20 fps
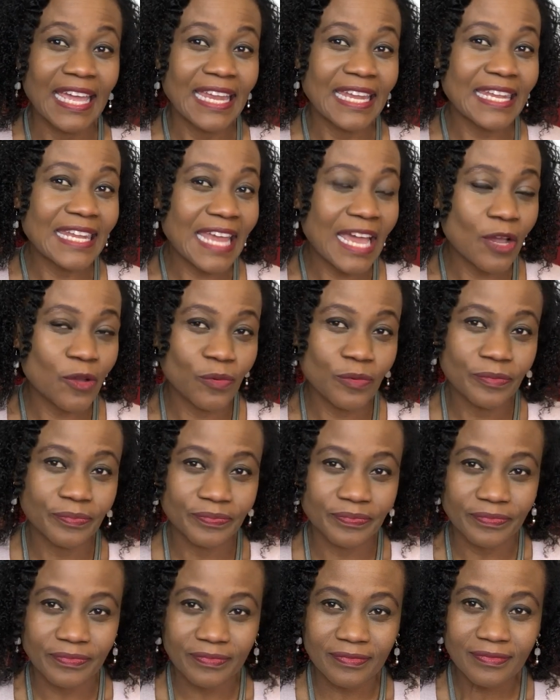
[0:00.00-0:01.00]
Now,
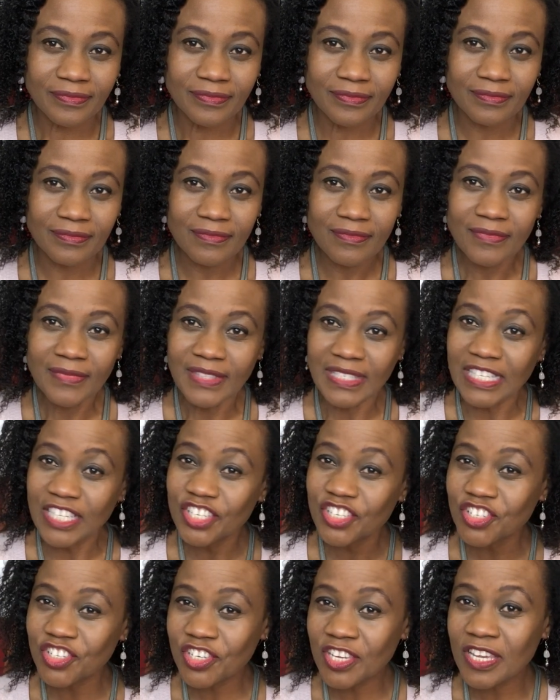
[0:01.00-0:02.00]

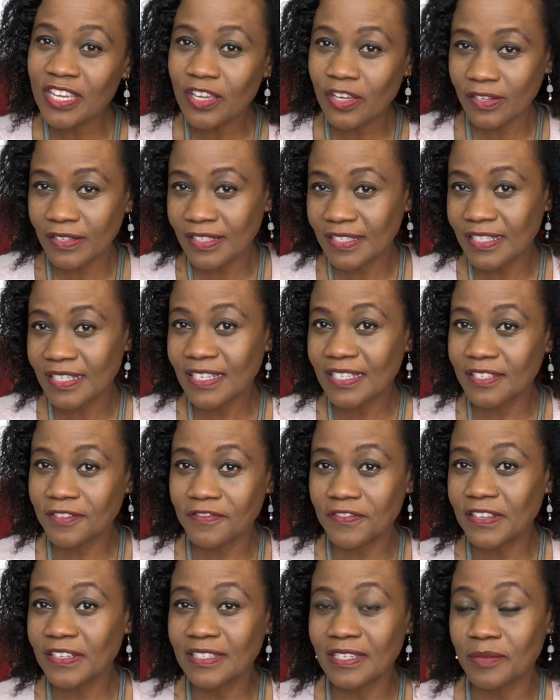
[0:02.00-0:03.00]
she considers a
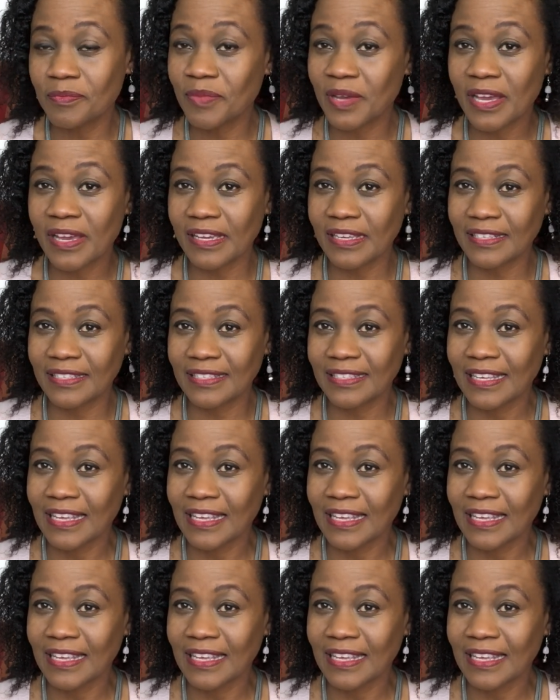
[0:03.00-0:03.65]
field and buys it.